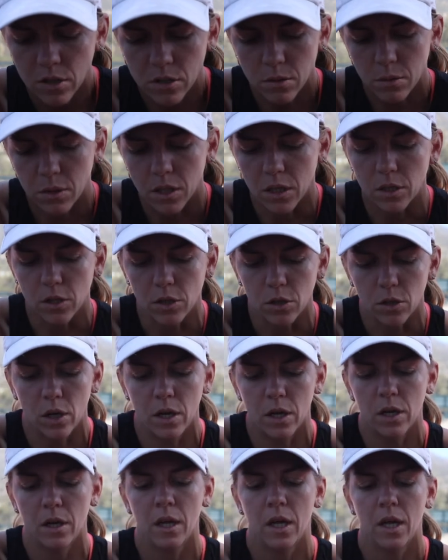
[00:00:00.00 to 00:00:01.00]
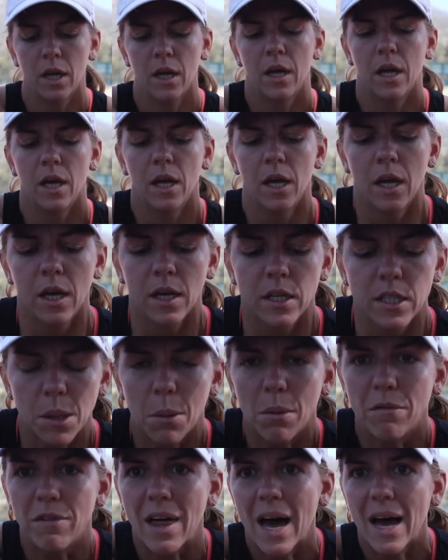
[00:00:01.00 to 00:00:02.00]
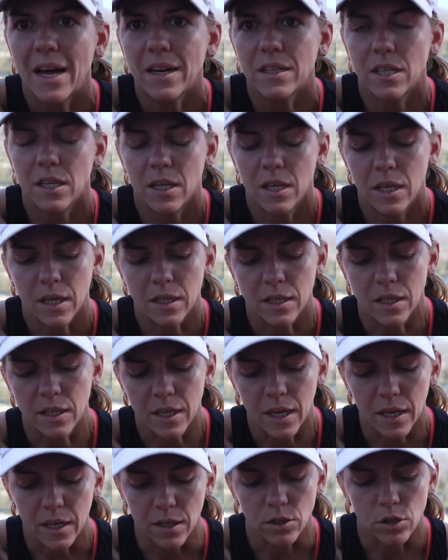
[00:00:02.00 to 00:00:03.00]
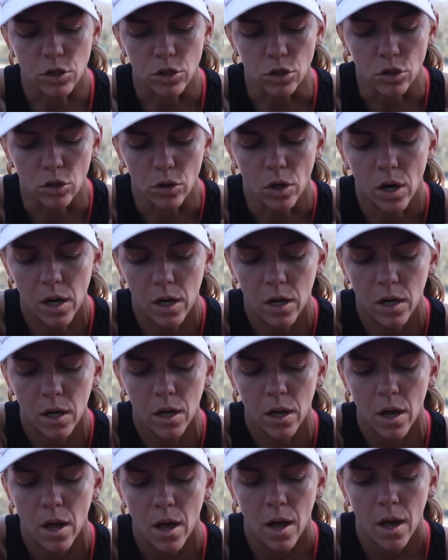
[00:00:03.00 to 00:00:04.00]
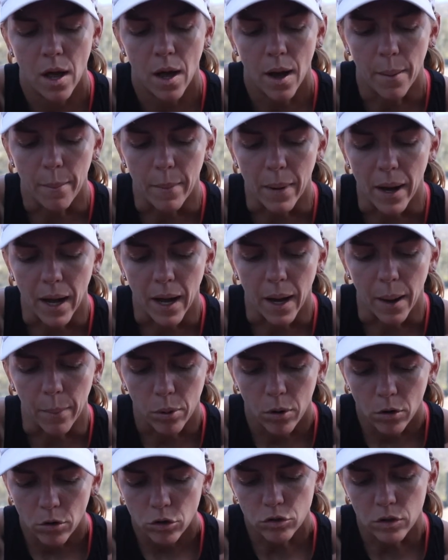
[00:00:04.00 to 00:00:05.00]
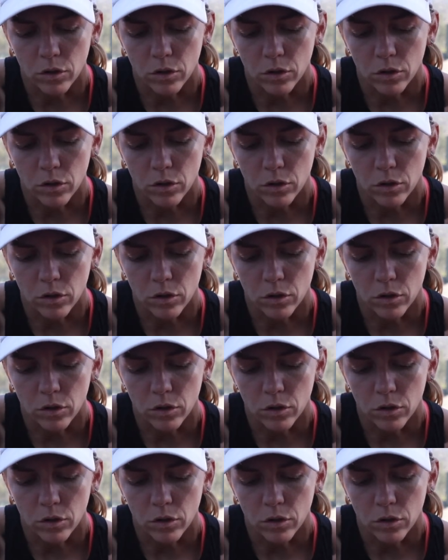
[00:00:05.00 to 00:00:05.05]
I'm gonna do some of that and then get into my approach